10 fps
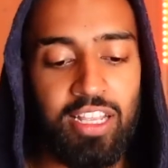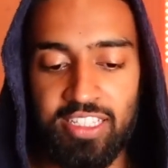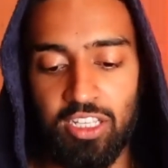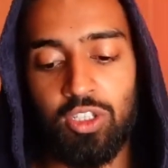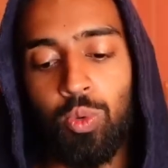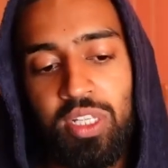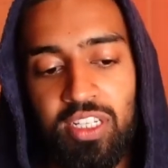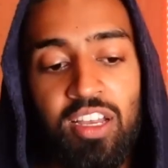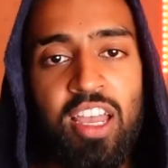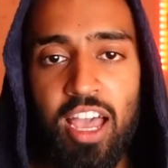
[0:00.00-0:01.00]
Let's say it's
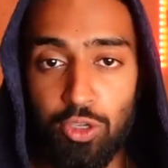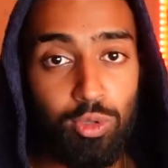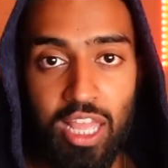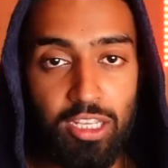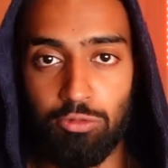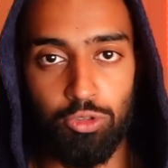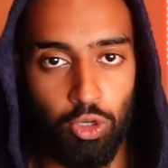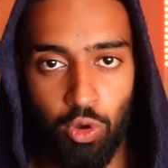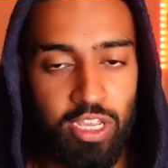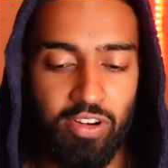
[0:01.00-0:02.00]
Twitter and you like
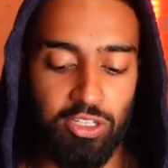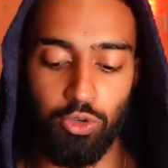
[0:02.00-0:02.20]
talking, right?